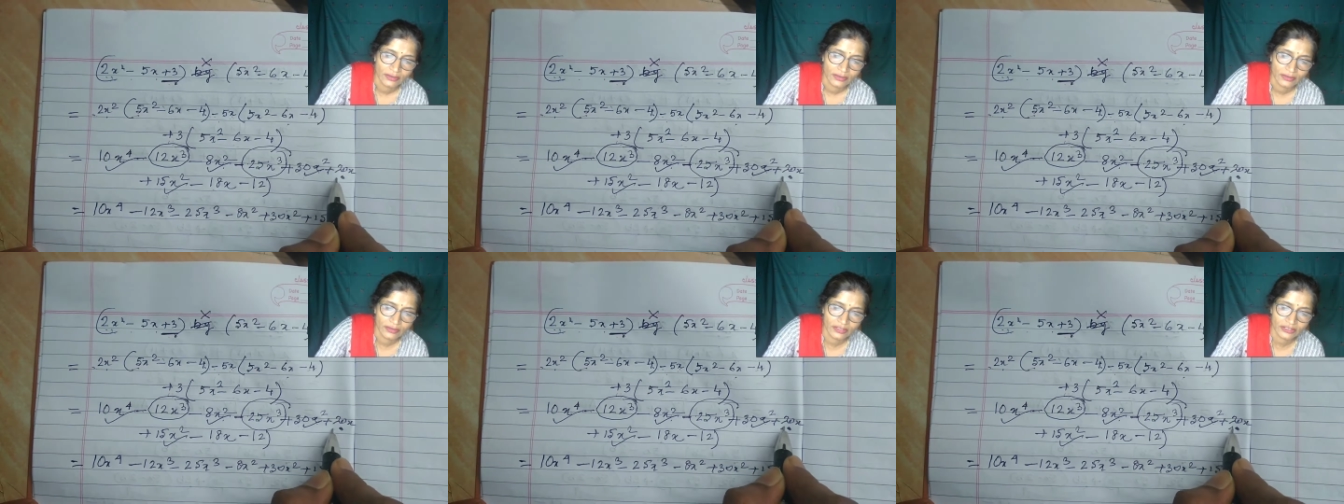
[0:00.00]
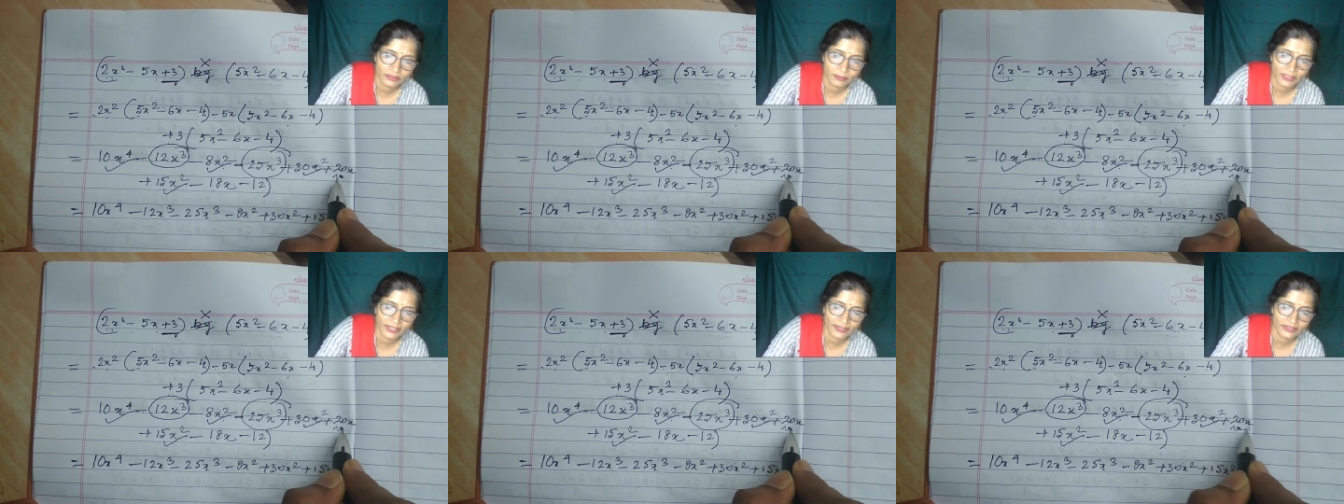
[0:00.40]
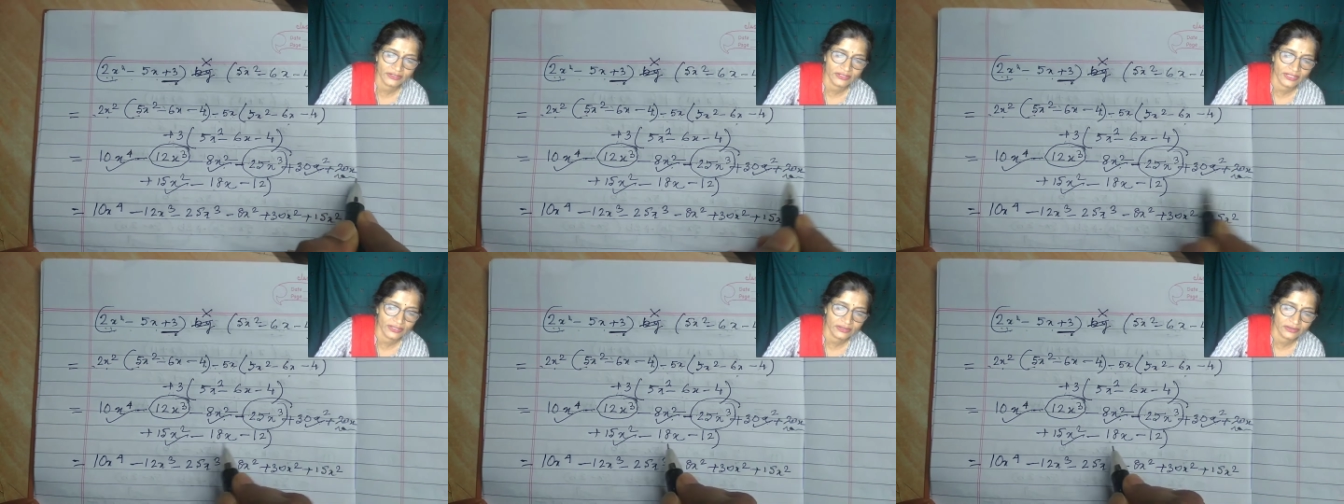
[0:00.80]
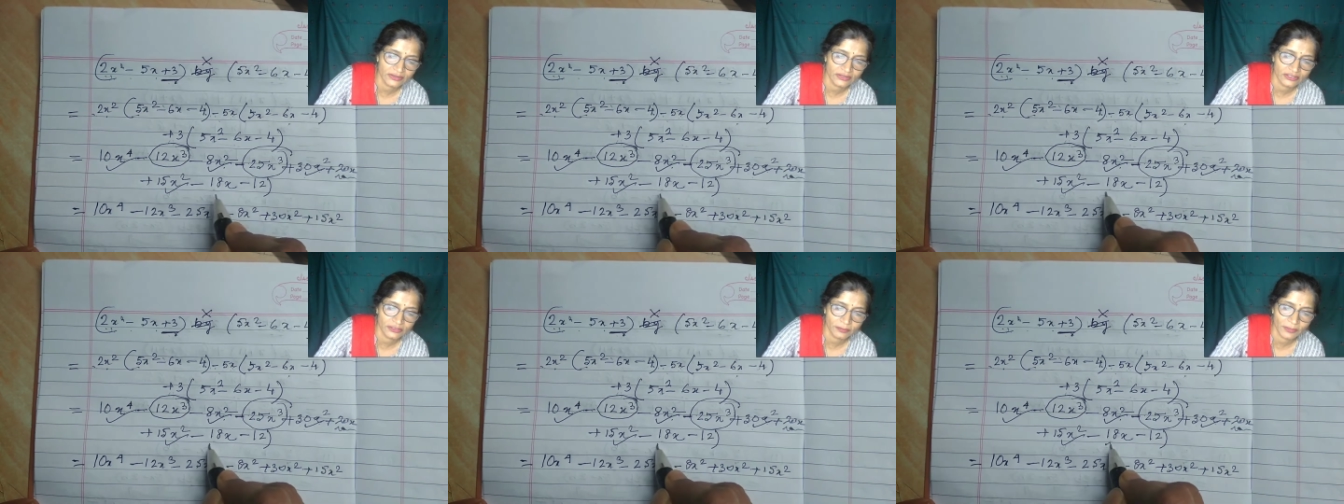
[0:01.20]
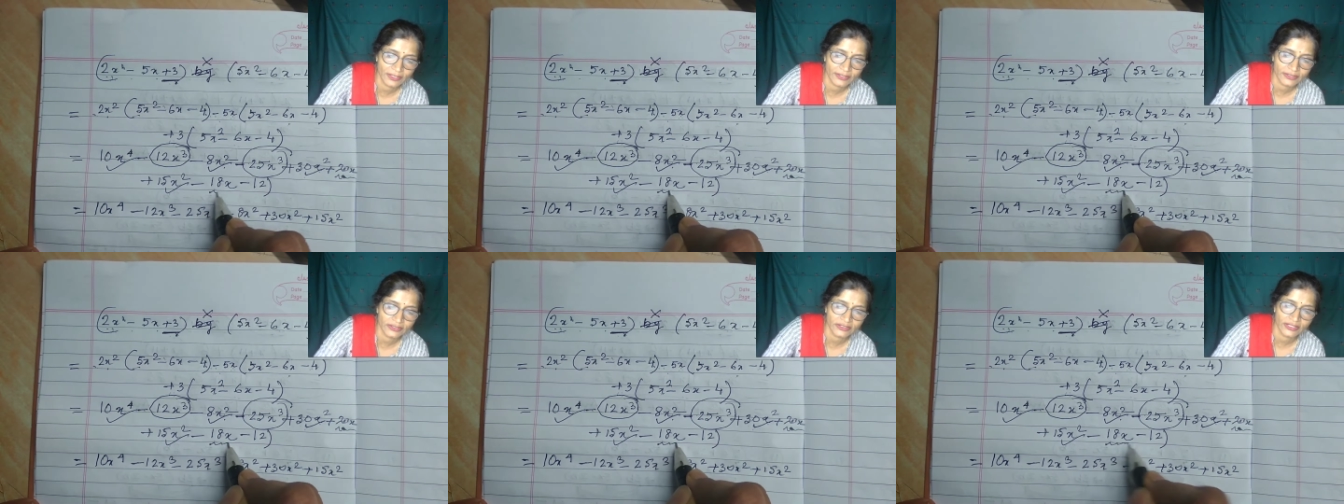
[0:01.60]
this part is x, this part
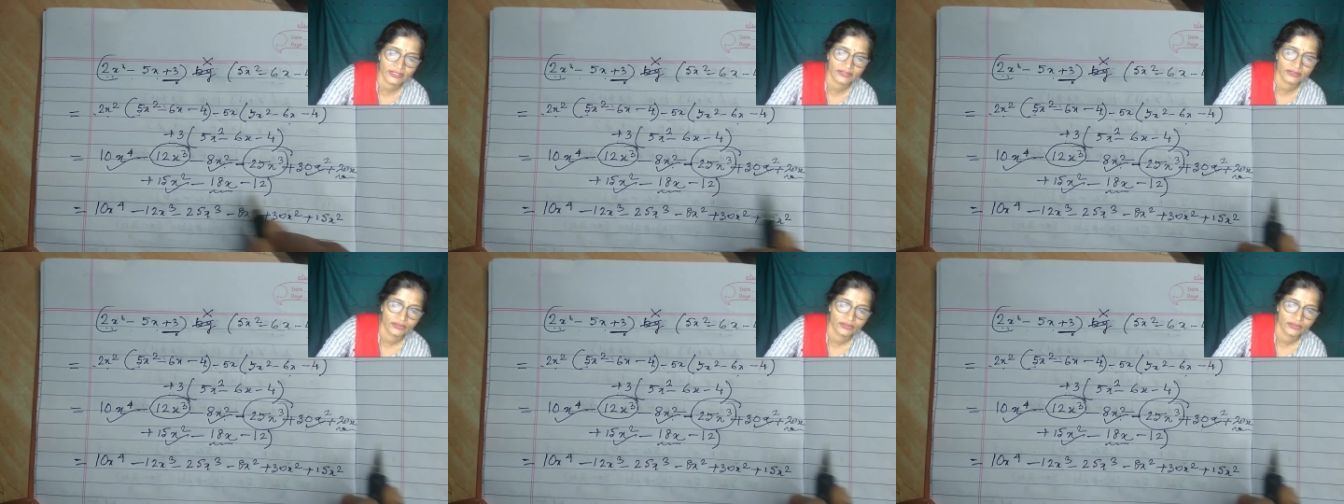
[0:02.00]
is x.